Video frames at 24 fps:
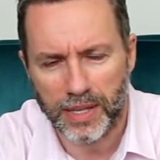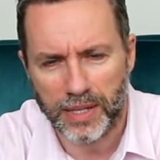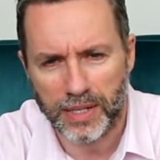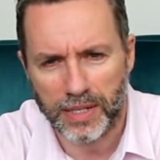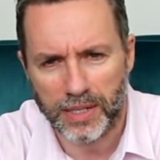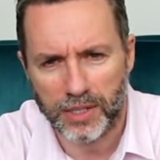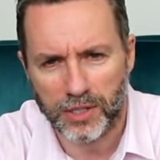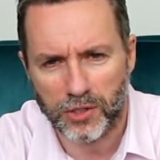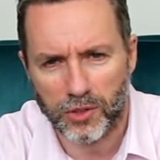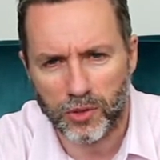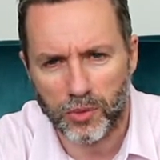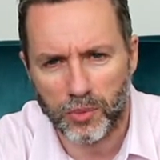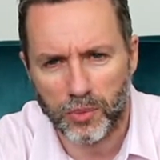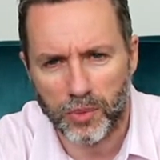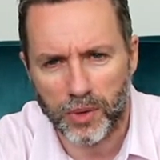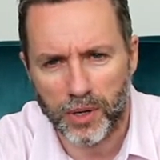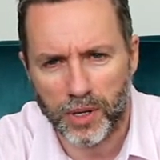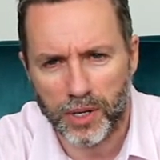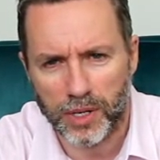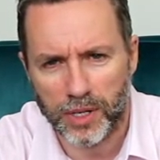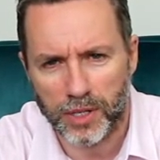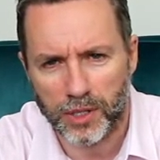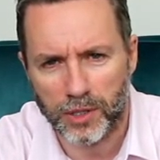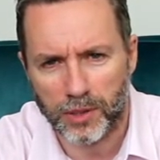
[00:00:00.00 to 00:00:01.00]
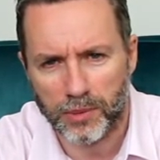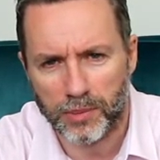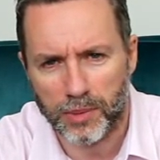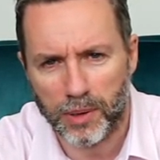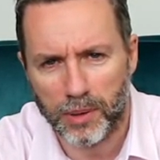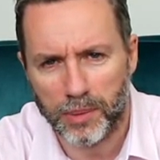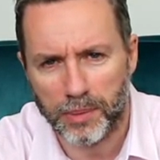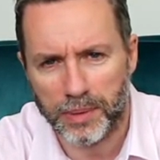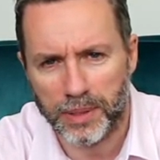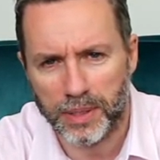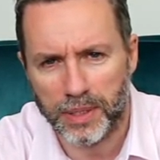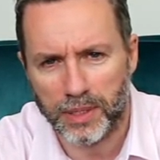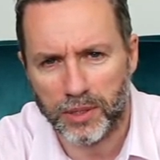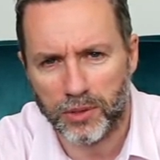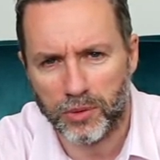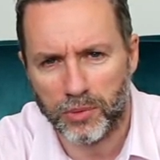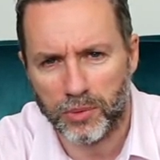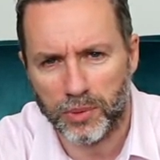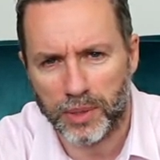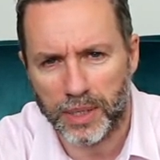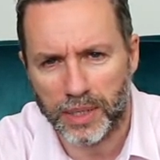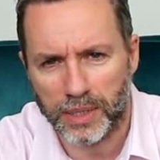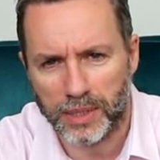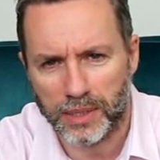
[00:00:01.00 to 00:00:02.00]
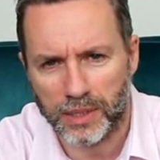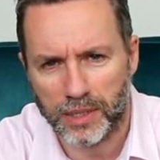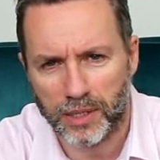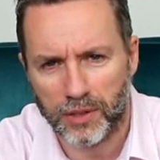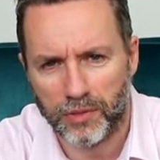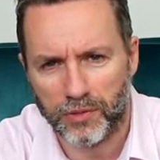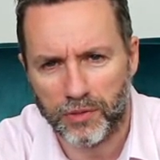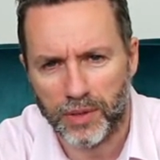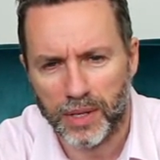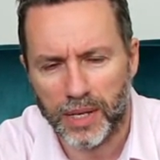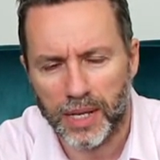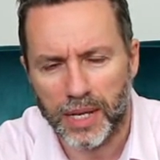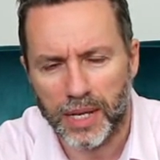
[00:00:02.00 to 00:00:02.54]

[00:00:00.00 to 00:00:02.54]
that it's not working at the moment and all that stuff.